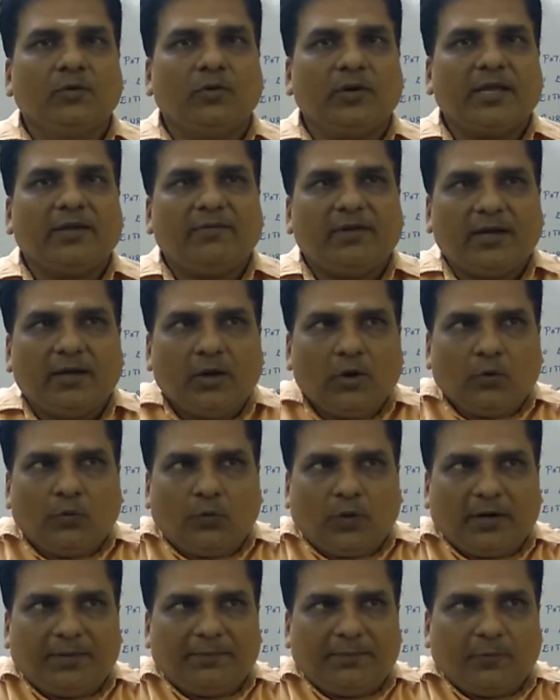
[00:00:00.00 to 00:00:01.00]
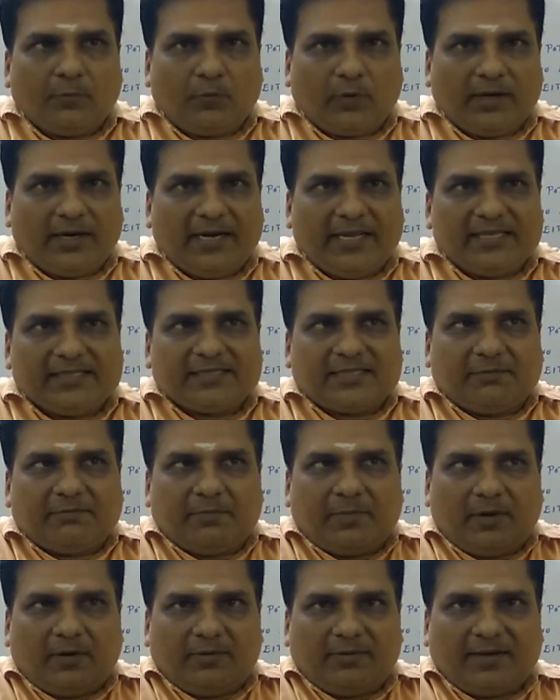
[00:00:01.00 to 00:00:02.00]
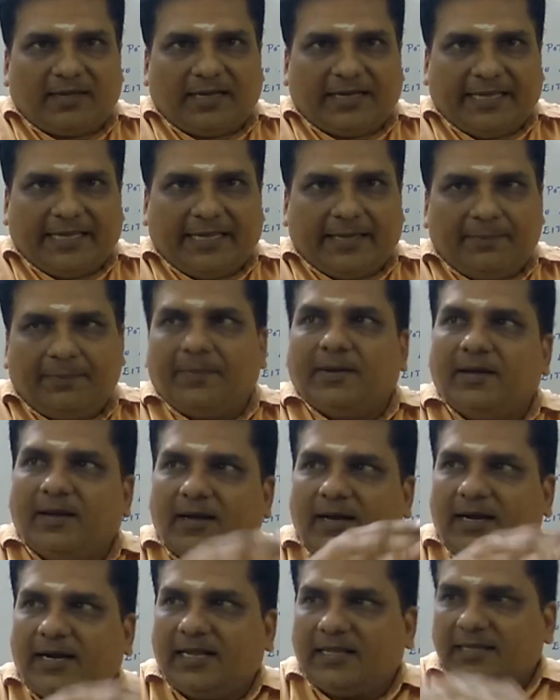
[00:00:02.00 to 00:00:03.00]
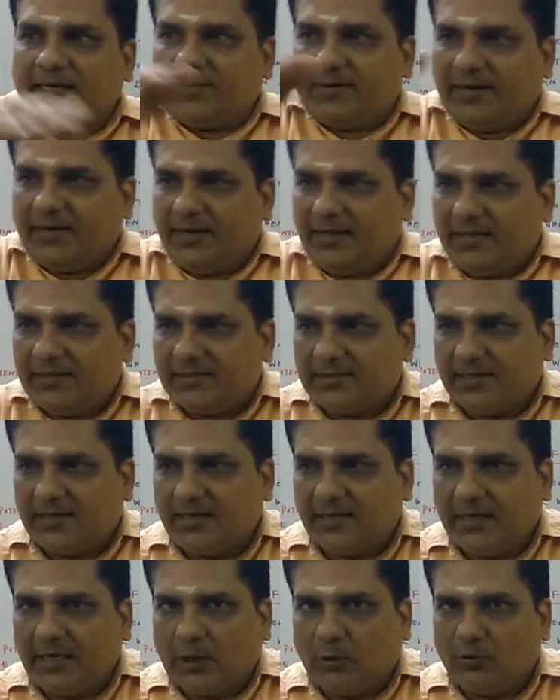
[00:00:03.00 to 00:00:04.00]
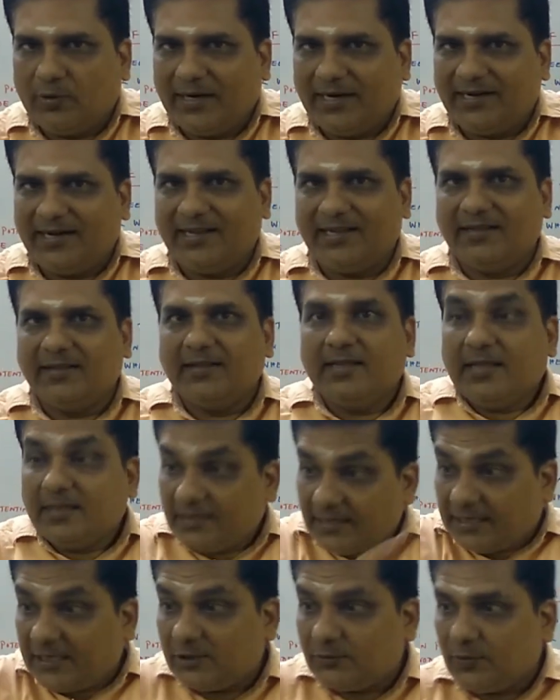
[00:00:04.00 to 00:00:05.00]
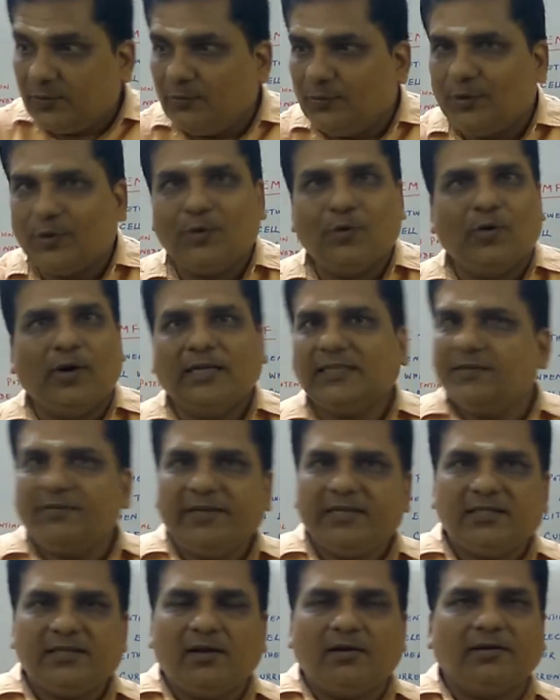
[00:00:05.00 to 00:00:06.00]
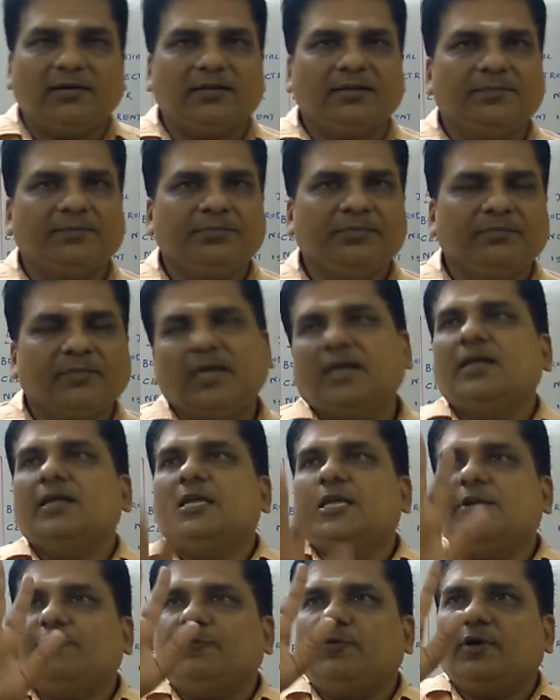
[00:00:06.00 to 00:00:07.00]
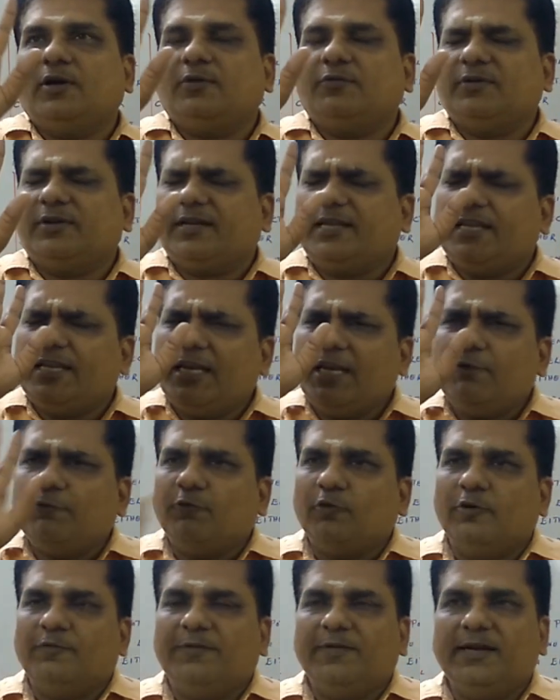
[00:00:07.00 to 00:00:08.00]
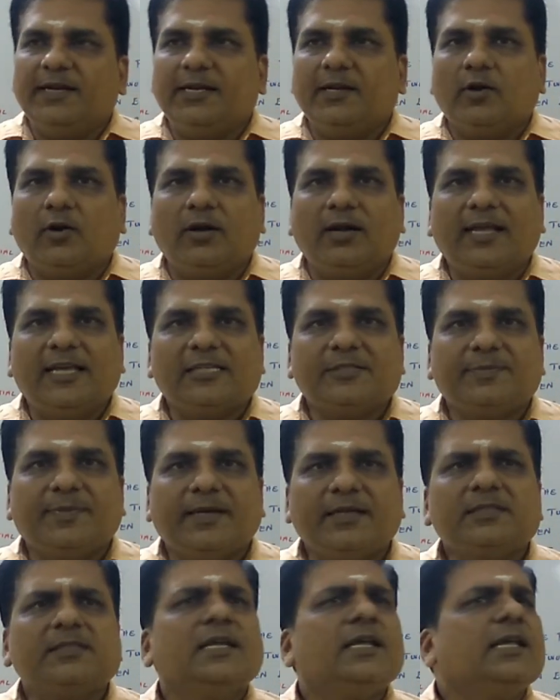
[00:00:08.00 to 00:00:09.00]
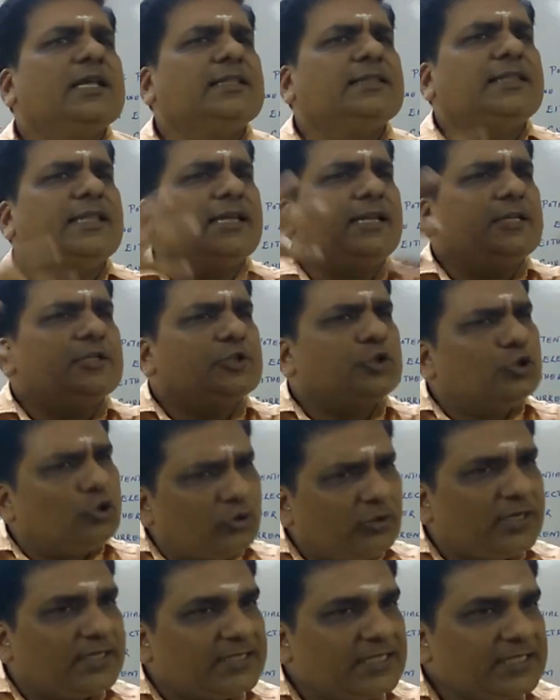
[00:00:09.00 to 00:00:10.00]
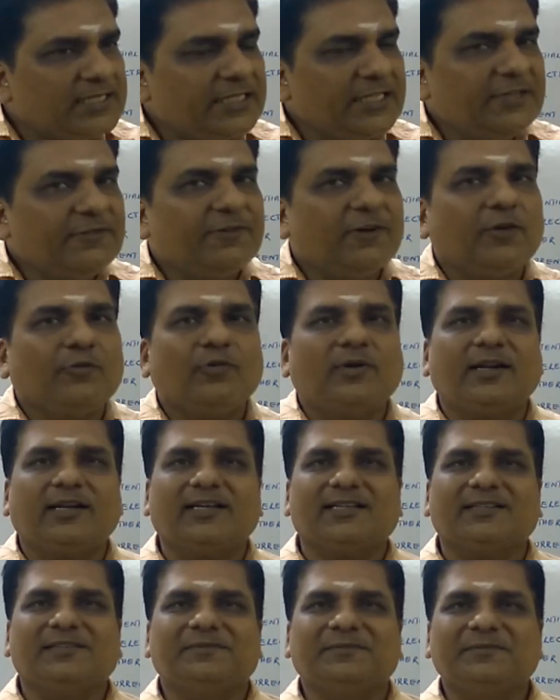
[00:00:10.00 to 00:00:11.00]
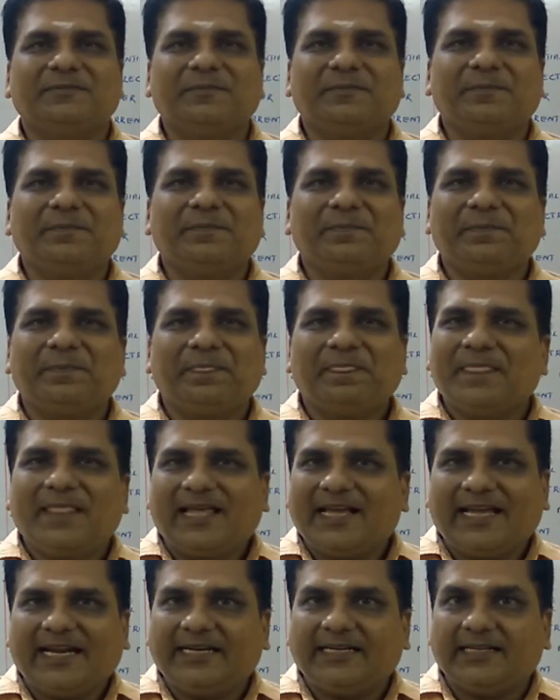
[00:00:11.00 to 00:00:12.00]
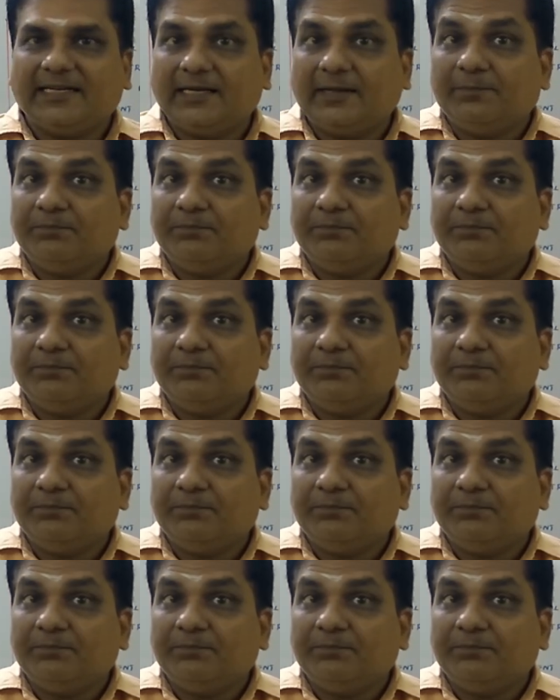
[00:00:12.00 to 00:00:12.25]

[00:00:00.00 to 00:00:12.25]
Okay, well, one is somehow higher, another end is down end. That is why we go. Otherwise not. If you are really fulfilled in all aspects, there is no necessity for work. Correct?